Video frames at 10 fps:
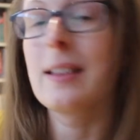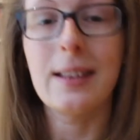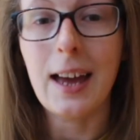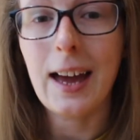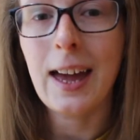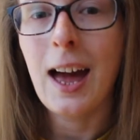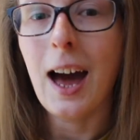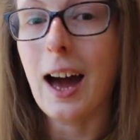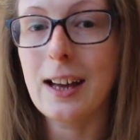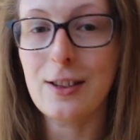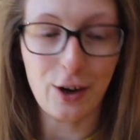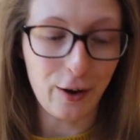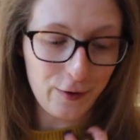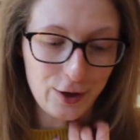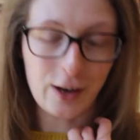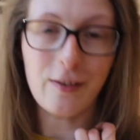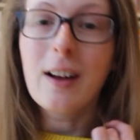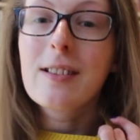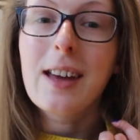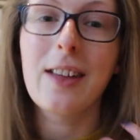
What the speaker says: Today I had to go fishing around to